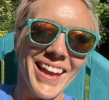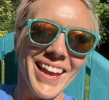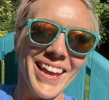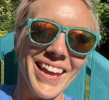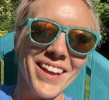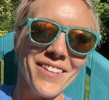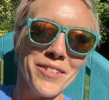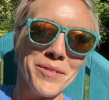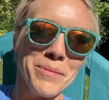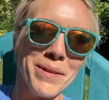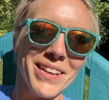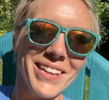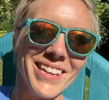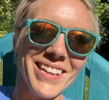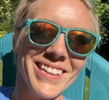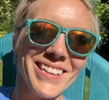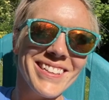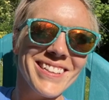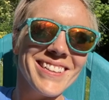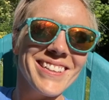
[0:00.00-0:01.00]
Hey
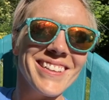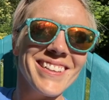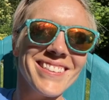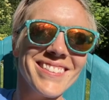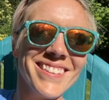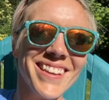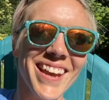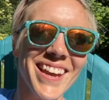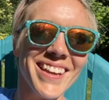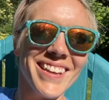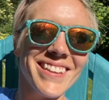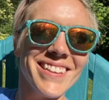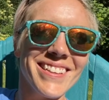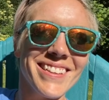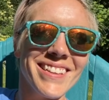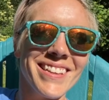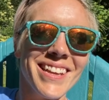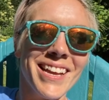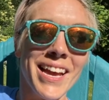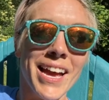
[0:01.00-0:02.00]
everybody, it's Kate.
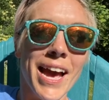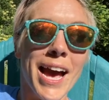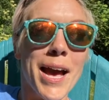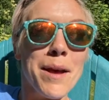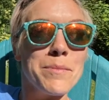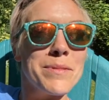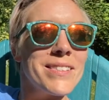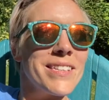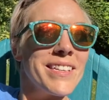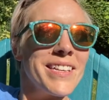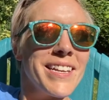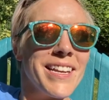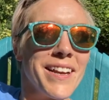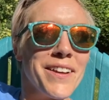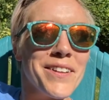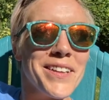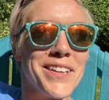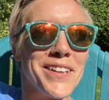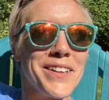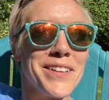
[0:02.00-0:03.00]
I'm sitting
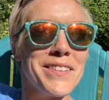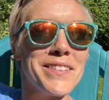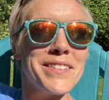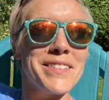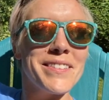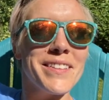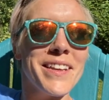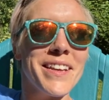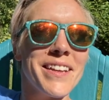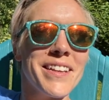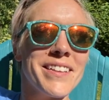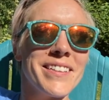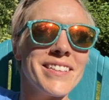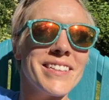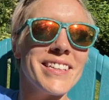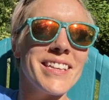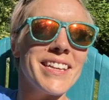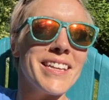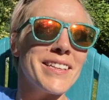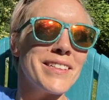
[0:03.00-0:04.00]
out here in the
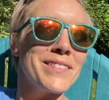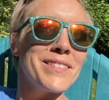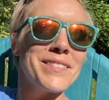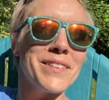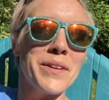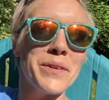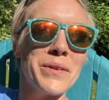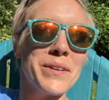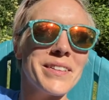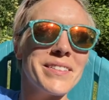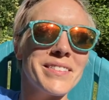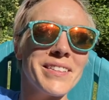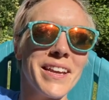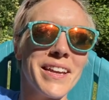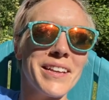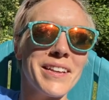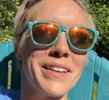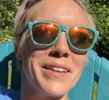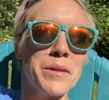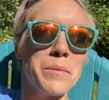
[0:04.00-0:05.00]
sun getting so
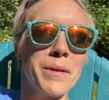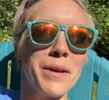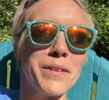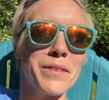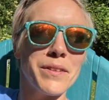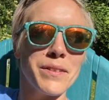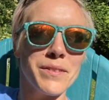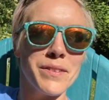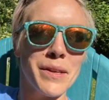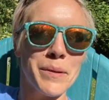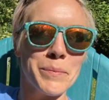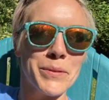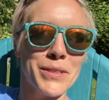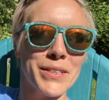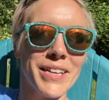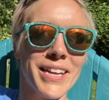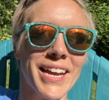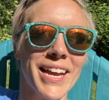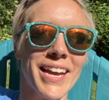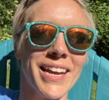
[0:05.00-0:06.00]
excited about the summer
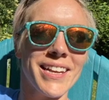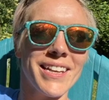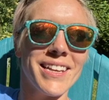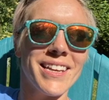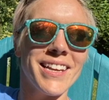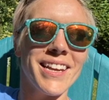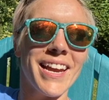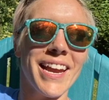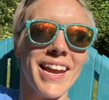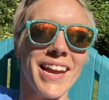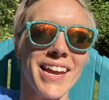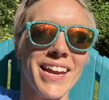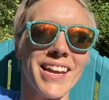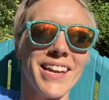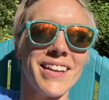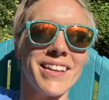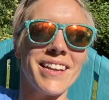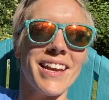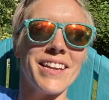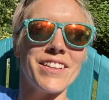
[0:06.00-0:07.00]
ahead,
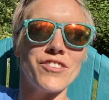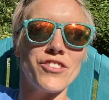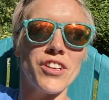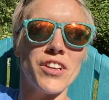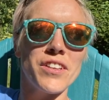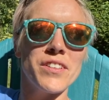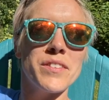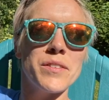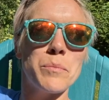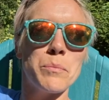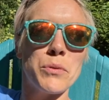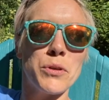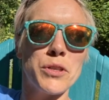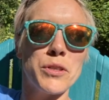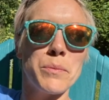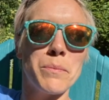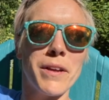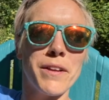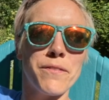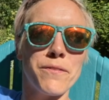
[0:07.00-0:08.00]
and I just booked my